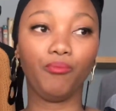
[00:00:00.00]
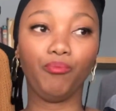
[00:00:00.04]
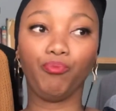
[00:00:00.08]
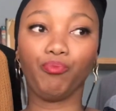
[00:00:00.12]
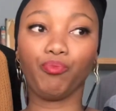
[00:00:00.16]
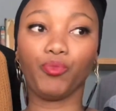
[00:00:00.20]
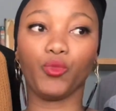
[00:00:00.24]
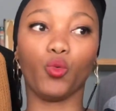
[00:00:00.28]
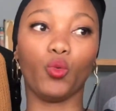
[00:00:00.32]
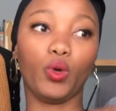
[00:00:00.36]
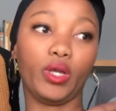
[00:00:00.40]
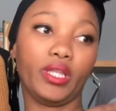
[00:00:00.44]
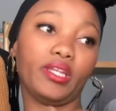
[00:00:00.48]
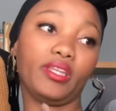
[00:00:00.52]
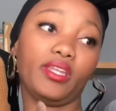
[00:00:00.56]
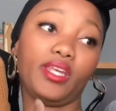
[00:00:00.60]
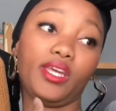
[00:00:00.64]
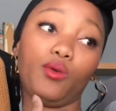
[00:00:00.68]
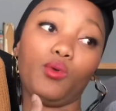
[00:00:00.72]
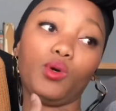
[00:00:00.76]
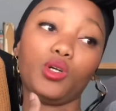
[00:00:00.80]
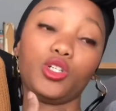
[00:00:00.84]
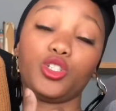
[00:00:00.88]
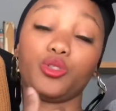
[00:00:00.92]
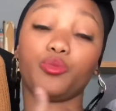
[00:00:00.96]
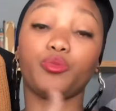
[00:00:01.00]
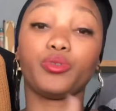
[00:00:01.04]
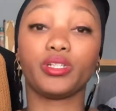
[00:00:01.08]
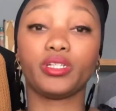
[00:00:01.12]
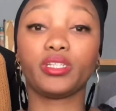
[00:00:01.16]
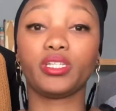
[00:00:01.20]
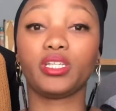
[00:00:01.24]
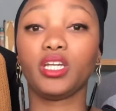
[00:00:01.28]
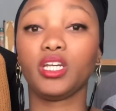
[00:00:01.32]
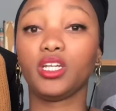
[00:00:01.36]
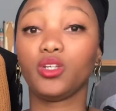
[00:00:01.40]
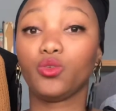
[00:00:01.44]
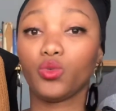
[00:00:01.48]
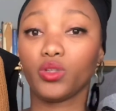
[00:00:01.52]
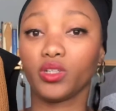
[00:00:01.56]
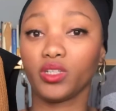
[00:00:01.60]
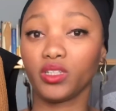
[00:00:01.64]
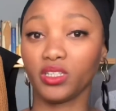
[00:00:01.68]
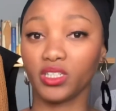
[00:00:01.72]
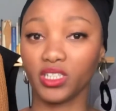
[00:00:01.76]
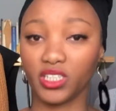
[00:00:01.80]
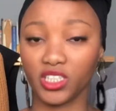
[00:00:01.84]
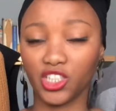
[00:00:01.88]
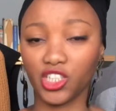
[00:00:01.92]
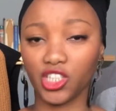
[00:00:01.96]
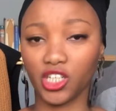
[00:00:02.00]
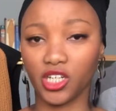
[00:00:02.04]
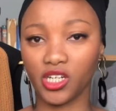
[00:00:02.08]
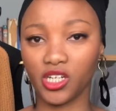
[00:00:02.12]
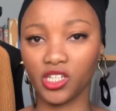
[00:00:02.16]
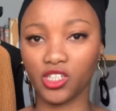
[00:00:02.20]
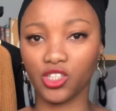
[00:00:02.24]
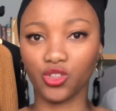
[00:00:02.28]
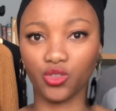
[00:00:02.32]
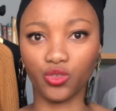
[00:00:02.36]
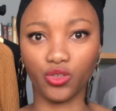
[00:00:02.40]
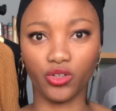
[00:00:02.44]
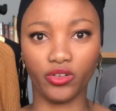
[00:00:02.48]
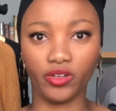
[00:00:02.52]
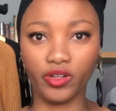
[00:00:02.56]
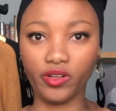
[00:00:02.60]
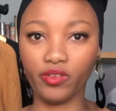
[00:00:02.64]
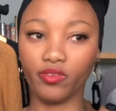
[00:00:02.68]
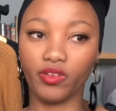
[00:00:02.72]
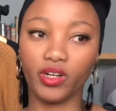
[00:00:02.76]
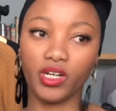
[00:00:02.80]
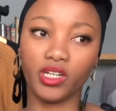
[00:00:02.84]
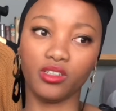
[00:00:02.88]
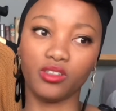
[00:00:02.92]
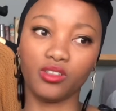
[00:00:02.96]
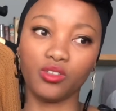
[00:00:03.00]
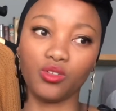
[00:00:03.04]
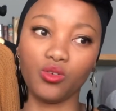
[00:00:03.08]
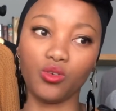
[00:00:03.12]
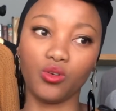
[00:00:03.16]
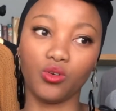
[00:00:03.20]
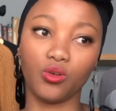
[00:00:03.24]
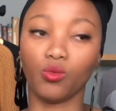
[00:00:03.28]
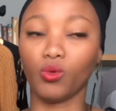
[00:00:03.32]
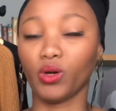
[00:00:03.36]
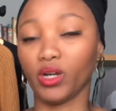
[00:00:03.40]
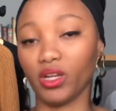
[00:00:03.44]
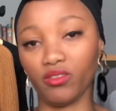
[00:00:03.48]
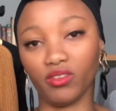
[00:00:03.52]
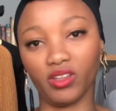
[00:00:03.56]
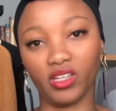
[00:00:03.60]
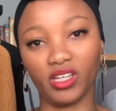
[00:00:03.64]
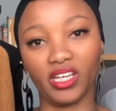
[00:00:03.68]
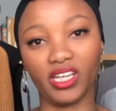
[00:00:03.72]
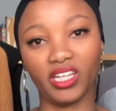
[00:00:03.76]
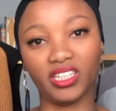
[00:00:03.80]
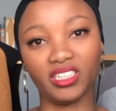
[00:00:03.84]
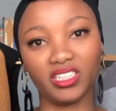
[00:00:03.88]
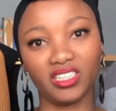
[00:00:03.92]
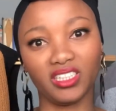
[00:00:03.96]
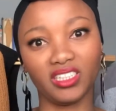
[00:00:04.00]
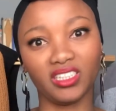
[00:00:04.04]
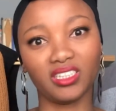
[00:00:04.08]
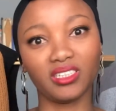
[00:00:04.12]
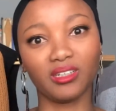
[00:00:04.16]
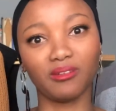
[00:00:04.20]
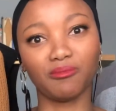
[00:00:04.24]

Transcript: whether they want to proceed with an exchange or a refund or whatever the case is.